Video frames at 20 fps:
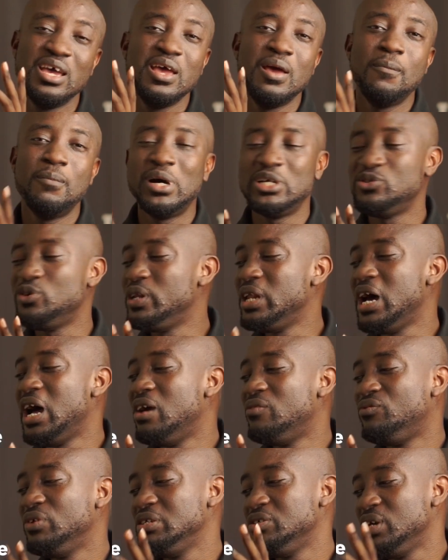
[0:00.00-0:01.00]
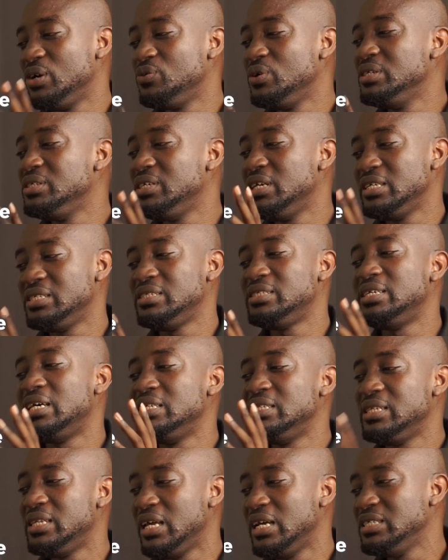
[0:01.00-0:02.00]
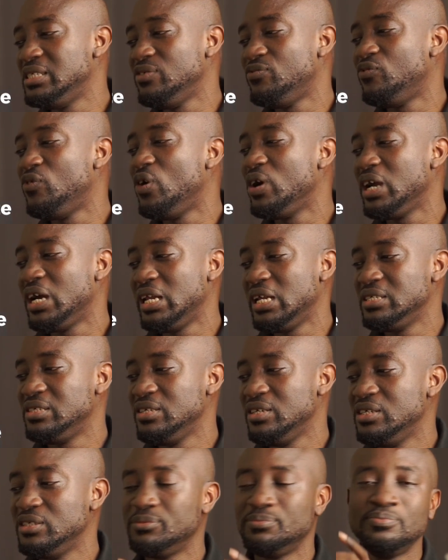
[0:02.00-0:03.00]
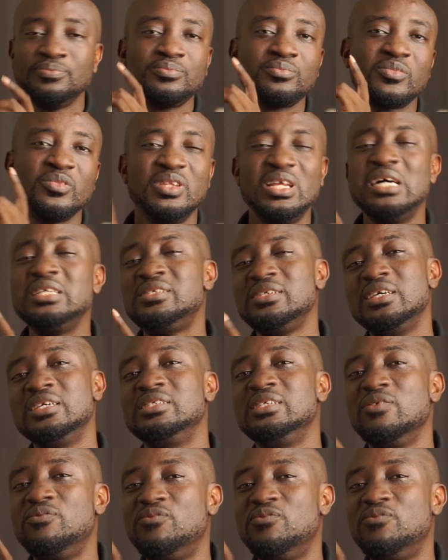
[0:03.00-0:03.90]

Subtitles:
but on average you are going to get it at 94 Ghana cedis. That is the